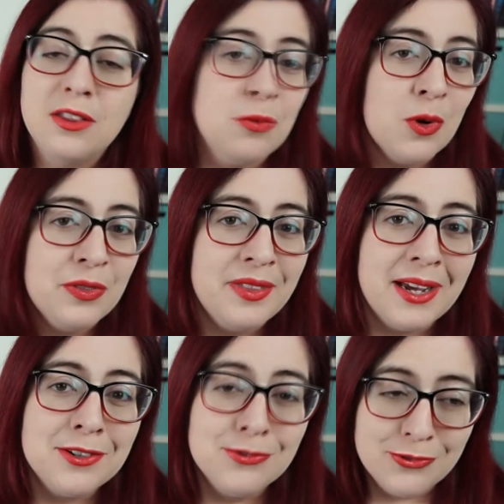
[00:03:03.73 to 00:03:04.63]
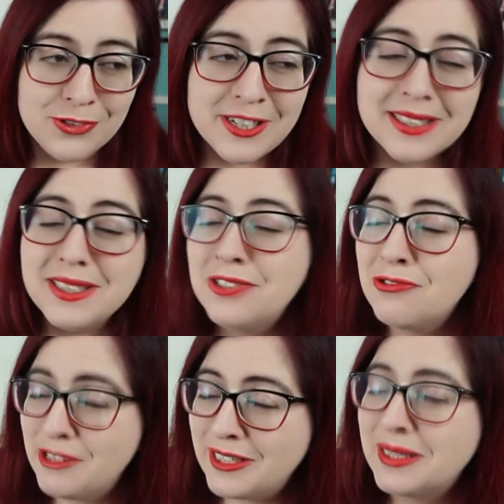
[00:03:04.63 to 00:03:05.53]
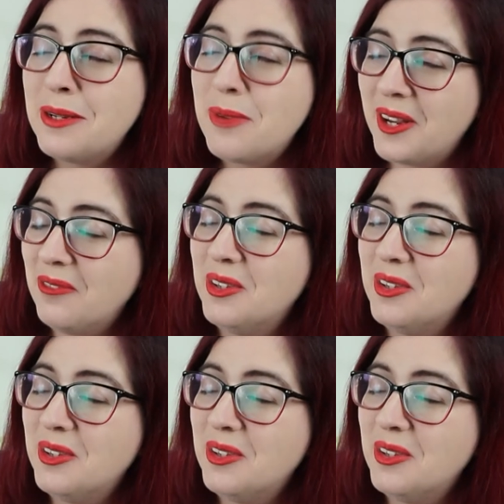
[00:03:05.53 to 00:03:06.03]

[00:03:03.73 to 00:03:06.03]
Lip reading: One that really, really made